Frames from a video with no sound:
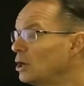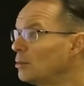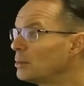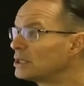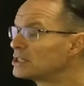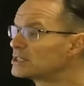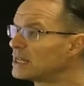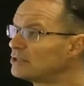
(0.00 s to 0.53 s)
But
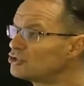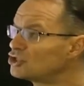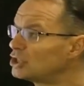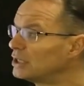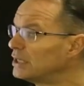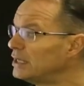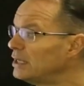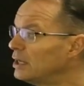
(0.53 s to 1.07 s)

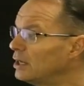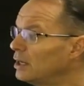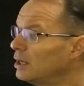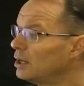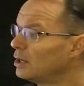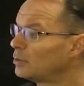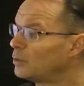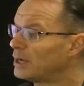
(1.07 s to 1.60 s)
essentially,
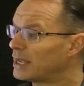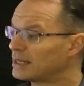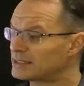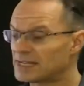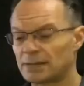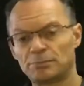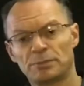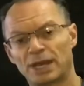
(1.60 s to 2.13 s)
we get
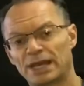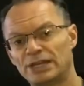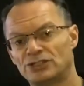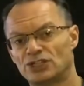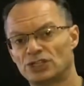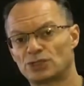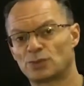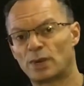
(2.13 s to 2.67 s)
10
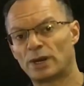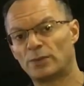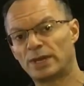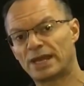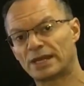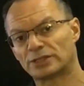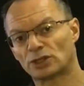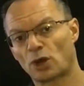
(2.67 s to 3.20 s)
pages where we
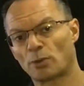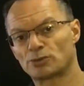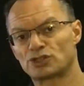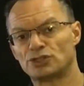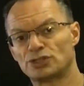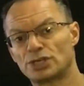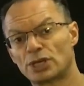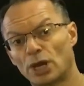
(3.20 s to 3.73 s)
get an option
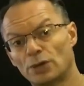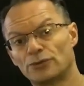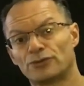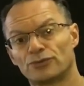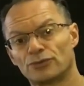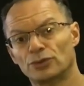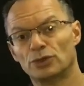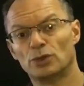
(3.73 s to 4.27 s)
to go
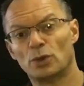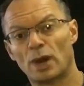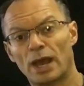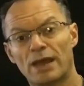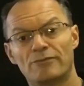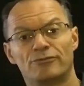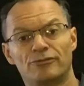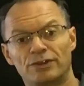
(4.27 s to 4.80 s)
through
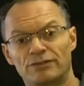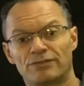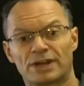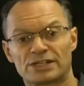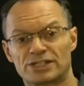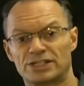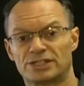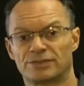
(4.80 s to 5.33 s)
every
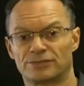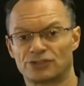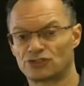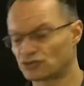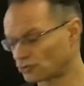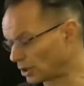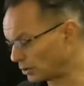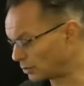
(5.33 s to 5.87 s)
facet of the
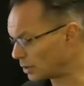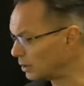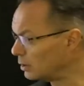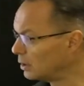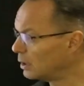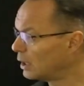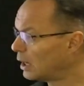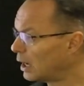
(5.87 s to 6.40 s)
stroke.
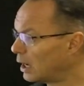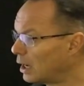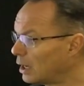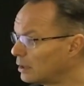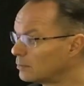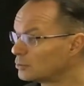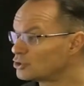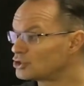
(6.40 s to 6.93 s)

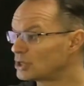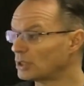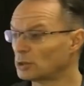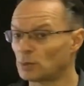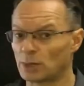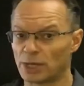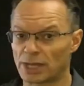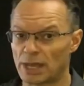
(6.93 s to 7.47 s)
Still a
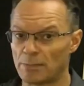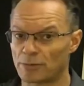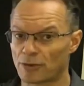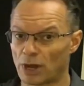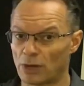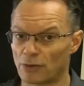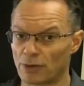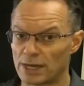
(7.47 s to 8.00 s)
work in
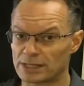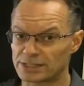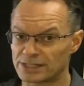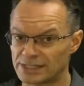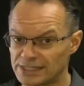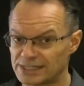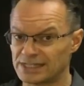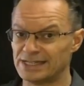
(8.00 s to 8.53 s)
progress.
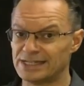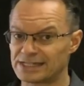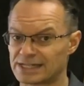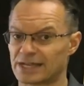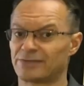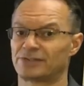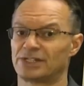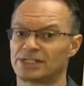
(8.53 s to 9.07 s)
This is
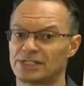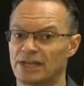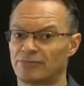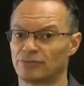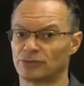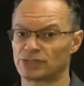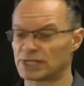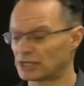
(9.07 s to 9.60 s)
after
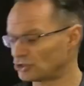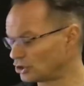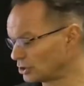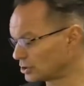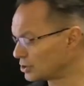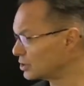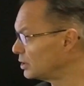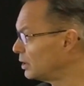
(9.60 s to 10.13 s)
several
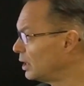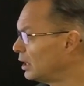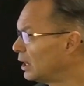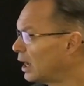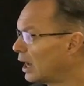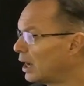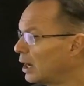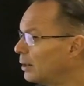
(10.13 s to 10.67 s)
sessions.
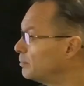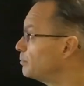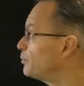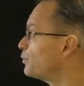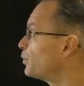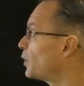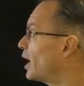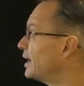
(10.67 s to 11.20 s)

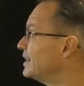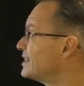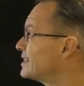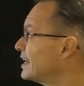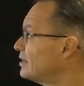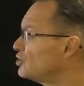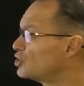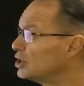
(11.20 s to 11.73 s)
And
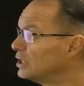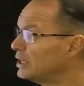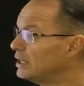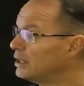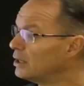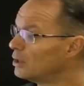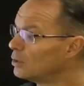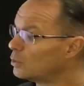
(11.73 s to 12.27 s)
essentially,
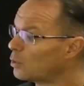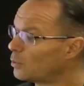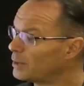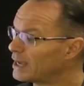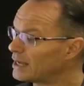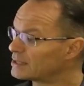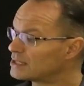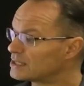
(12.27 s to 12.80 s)
what we
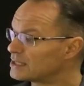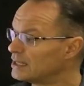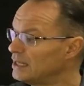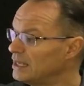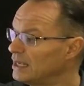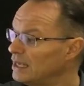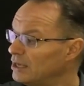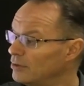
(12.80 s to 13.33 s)
get to see
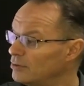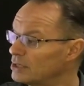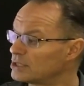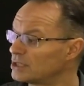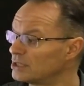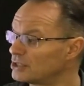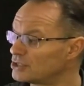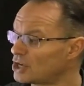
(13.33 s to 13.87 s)
here is
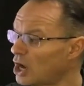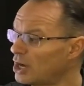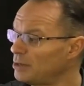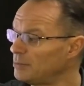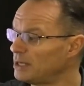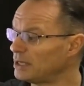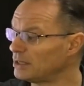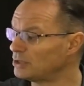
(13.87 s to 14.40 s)
that the
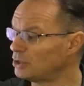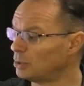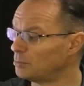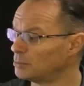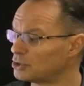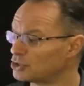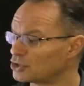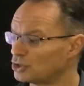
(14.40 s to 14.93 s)
timing
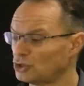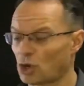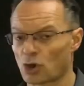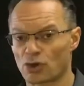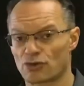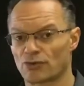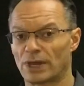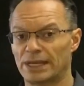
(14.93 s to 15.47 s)
numbers are not
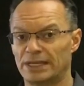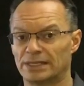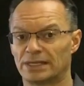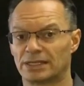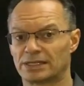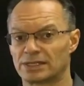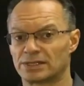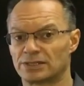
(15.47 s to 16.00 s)
great.
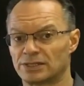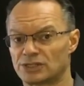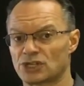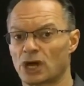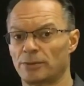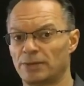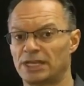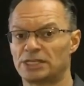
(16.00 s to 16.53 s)
Now, the
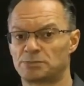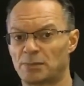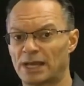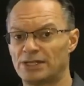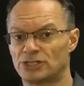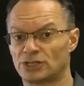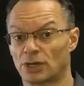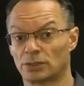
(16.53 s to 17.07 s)
timing is
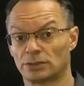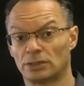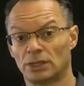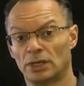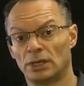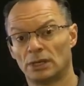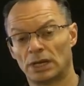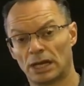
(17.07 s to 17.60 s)
based on
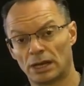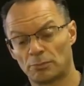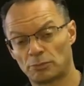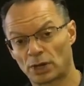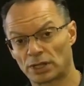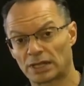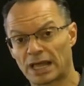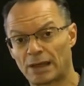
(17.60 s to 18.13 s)

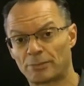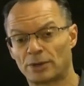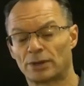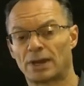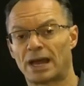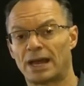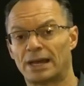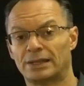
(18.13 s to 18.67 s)
PuttLab
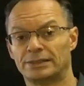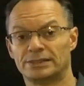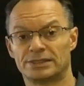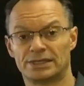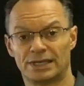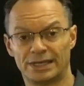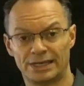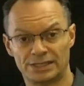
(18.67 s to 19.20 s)
and
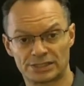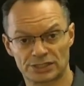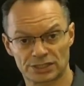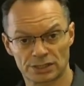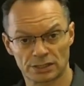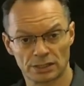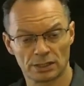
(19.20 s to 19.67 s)
its